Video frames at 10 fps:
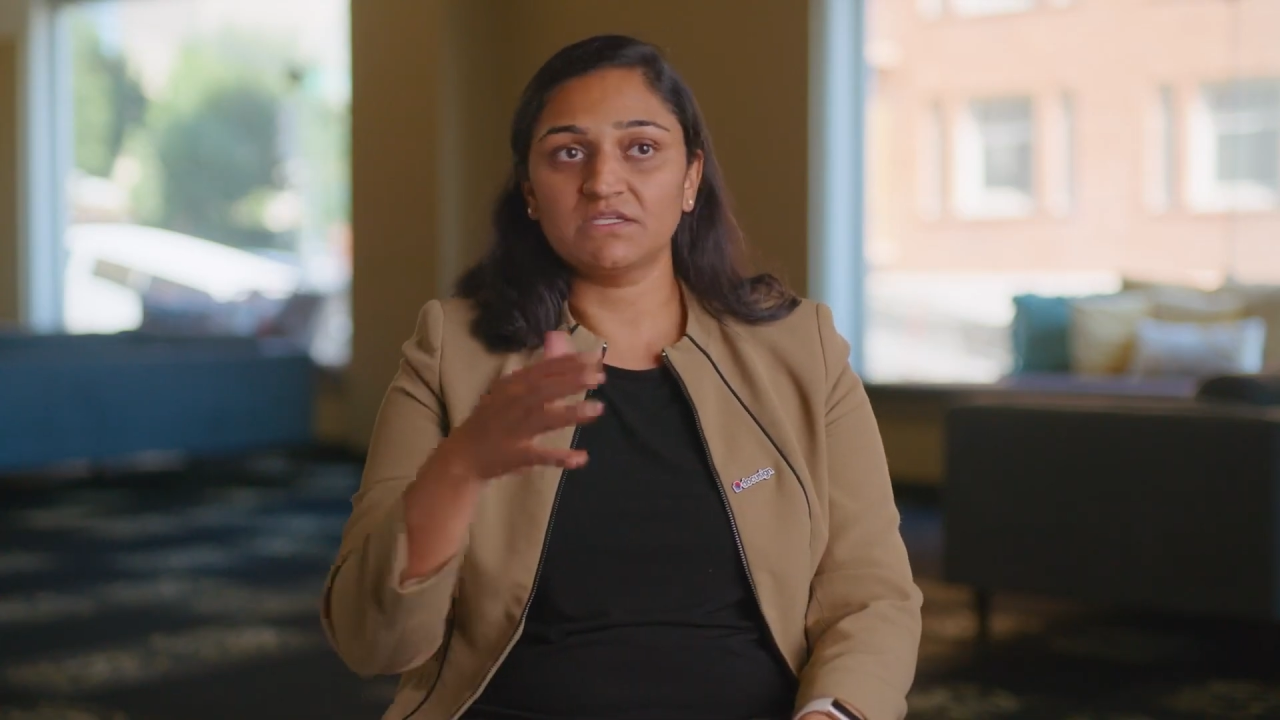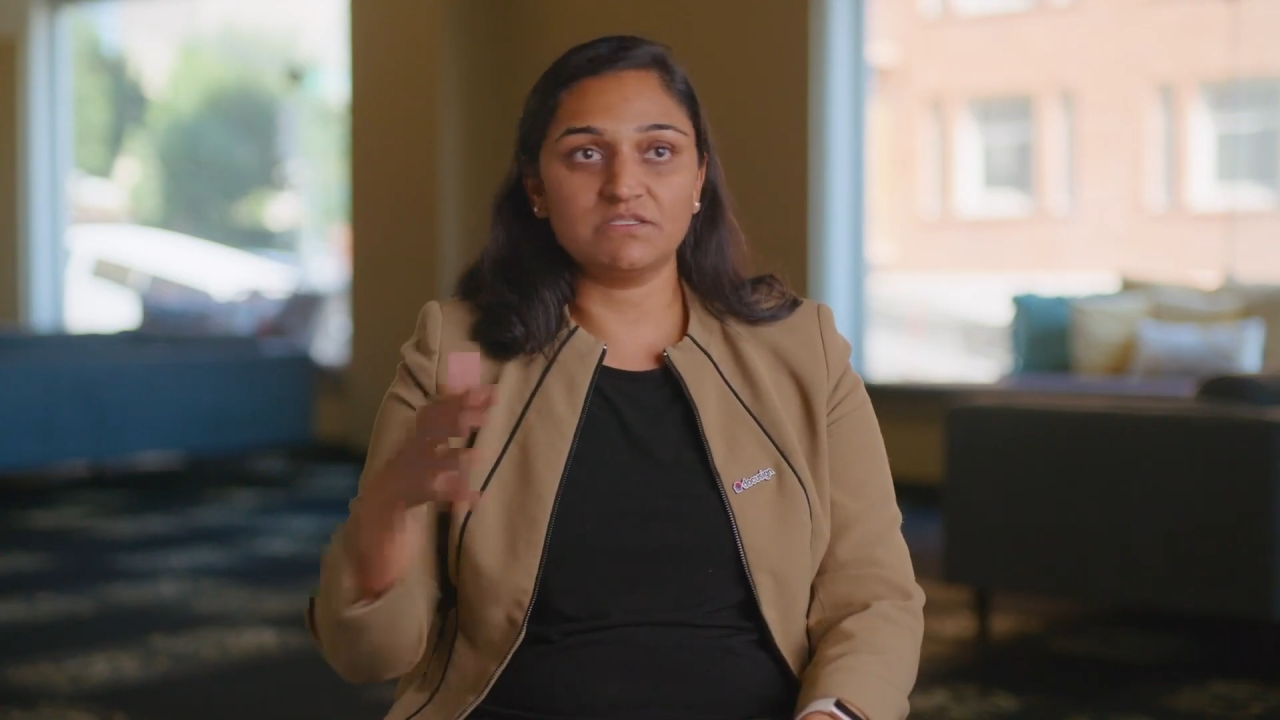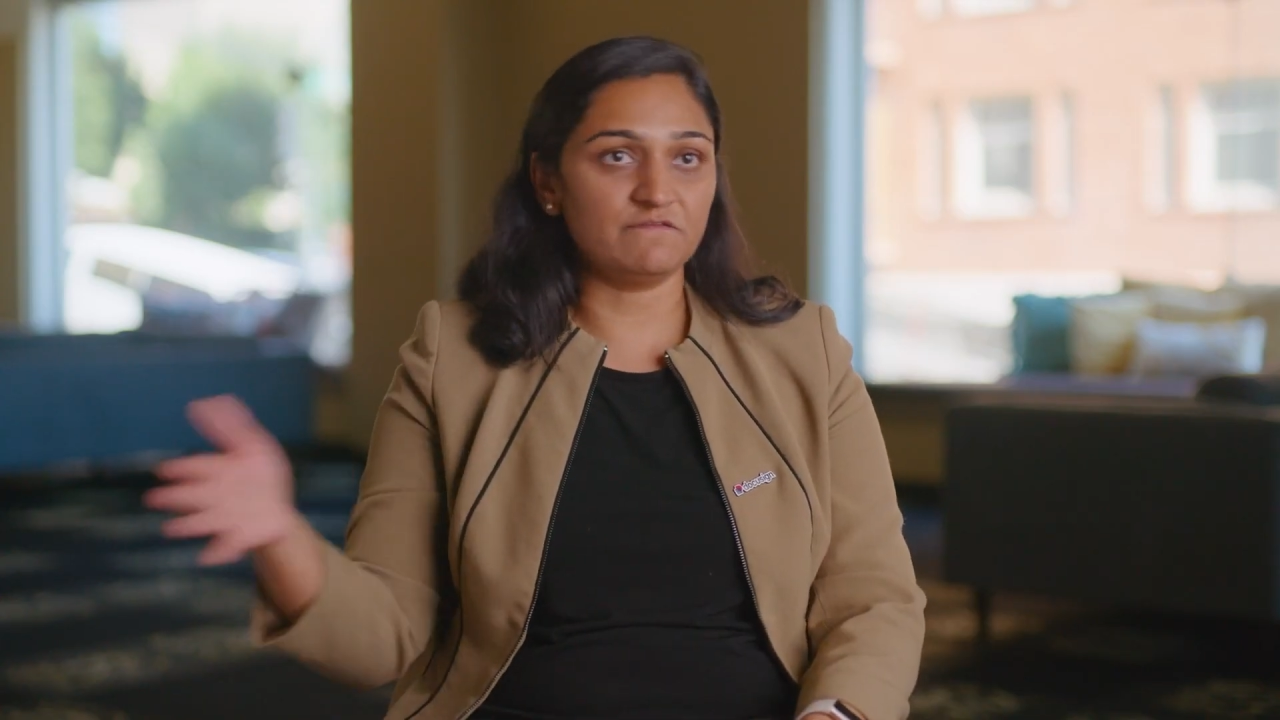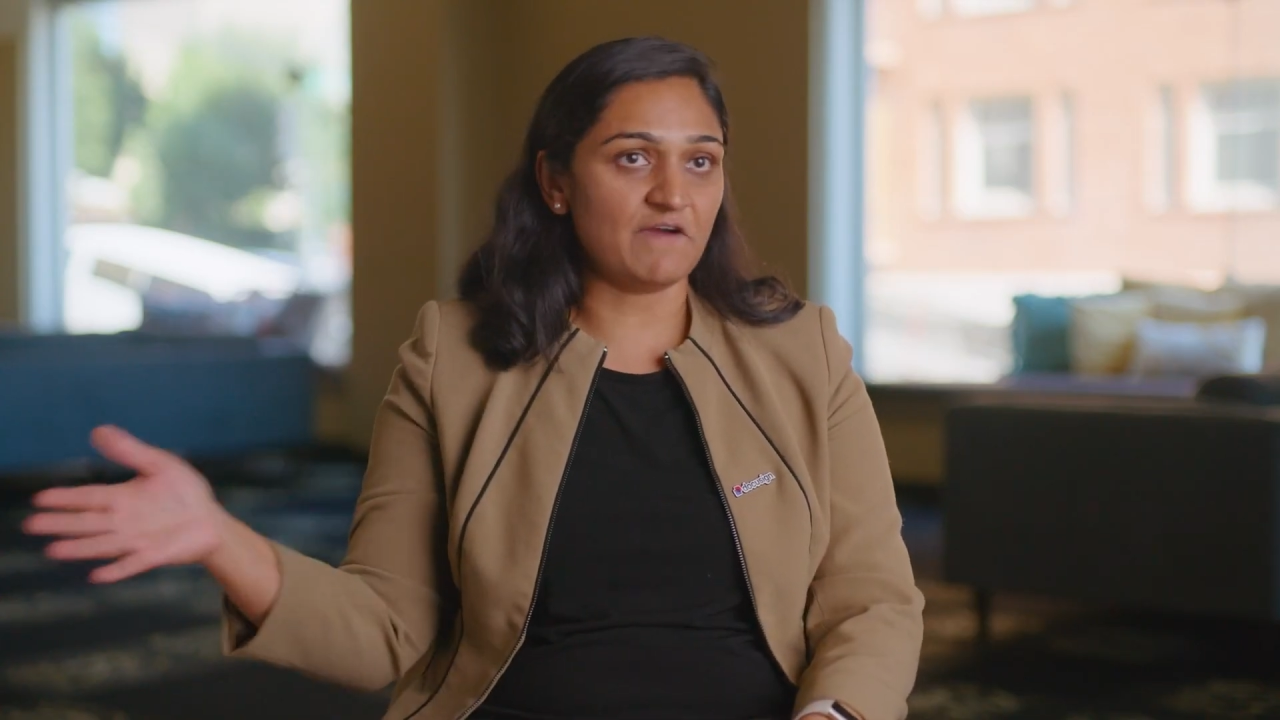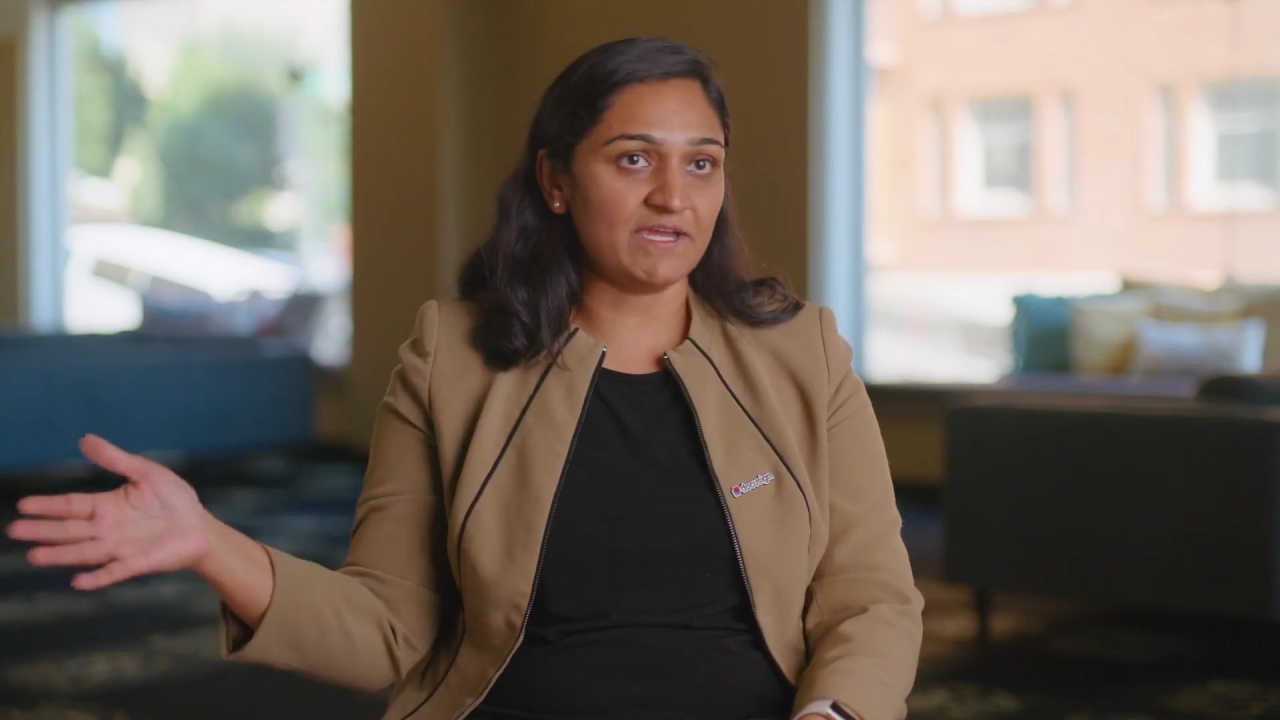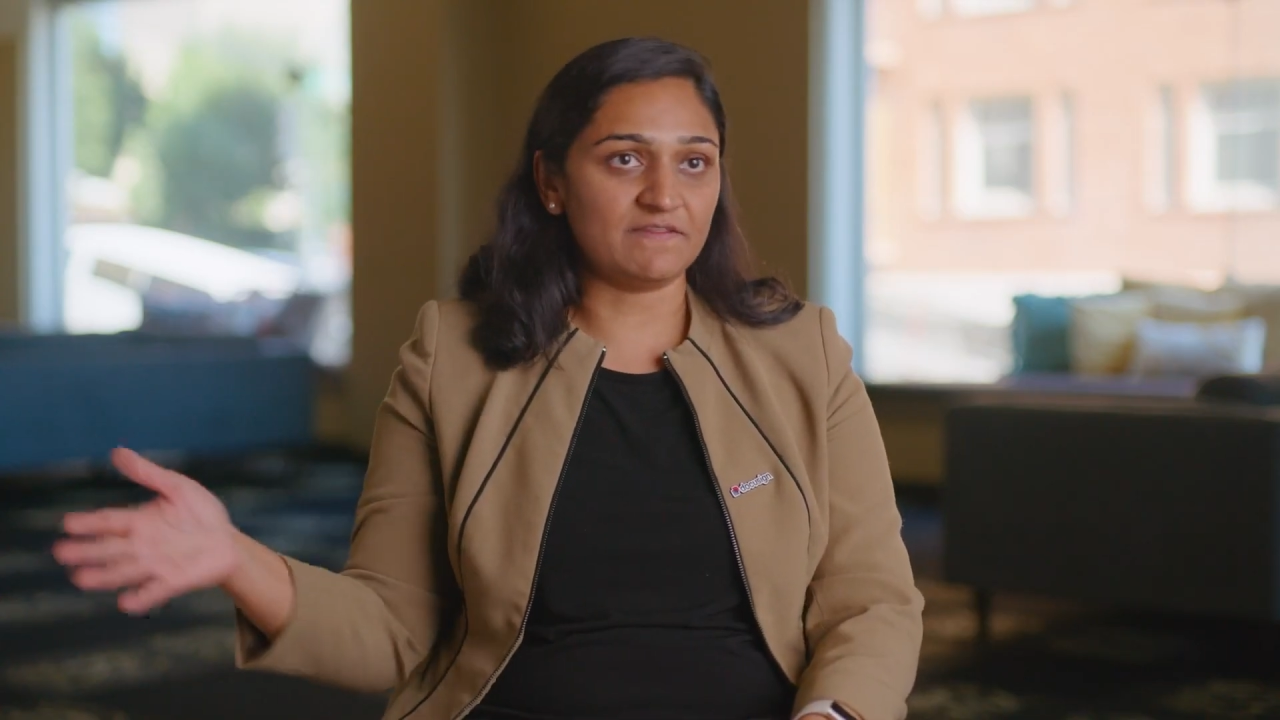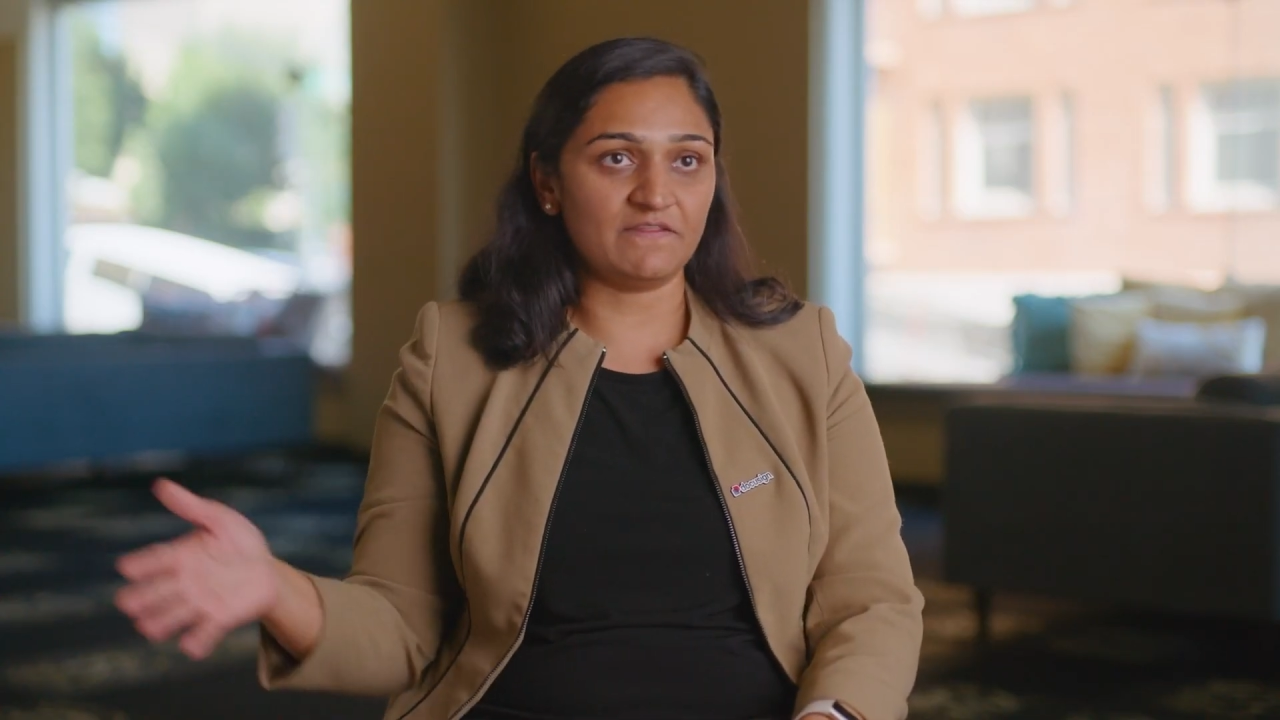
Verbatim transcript: to find